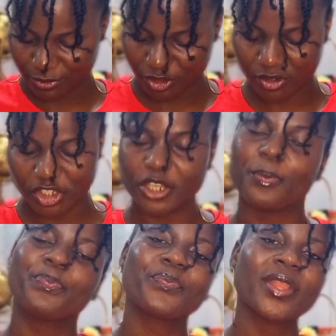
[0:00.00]
So cheap.
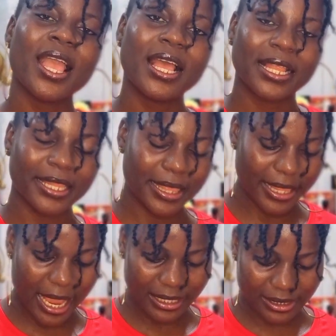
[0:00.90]
The
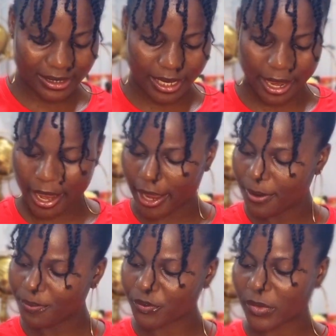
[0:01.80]
next here
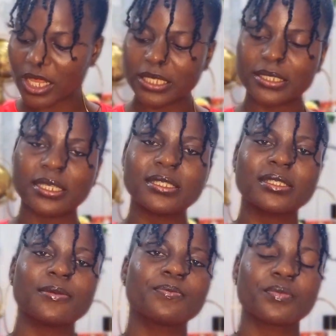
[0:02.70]
is this.